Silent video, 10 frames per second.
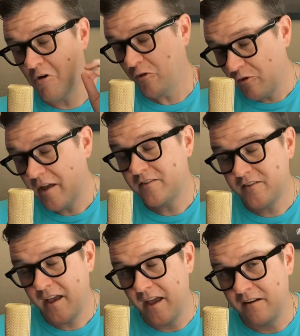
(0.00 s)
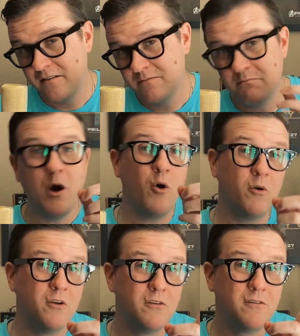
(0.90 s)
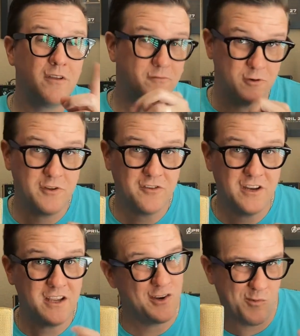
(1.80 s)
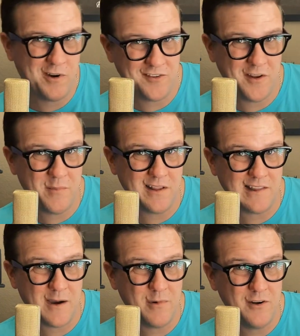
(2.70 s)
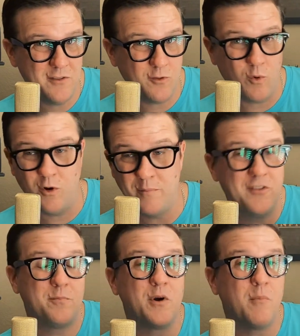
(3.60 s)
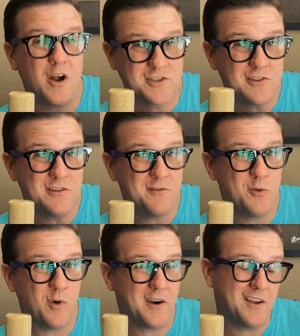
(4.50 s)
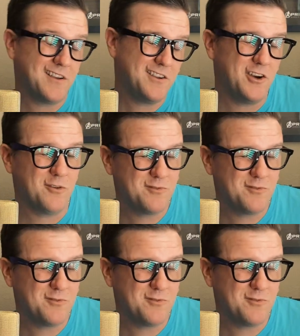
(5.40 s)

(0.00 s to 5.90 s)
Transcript: Although that said, Moog, if you're listening and you want to send me a Labyrinth or Pittsburgh Modular, if you want to,